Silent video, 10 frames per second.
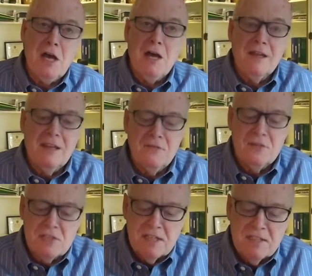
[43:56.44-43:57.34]
if you
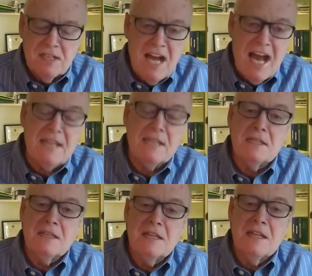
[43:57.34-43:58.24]
stick to cotton,
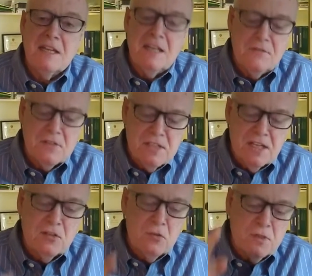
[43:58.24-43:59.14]
if you stick
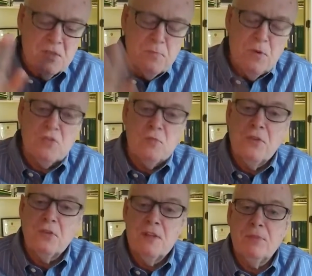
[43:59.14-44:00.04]
to a disposable
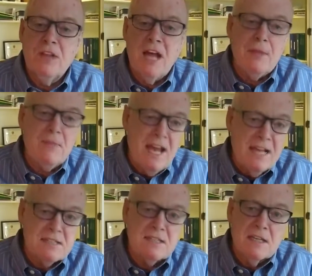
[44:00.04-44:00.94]
3-ply
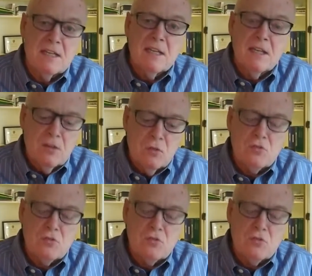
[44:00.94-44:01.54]
mask, those are the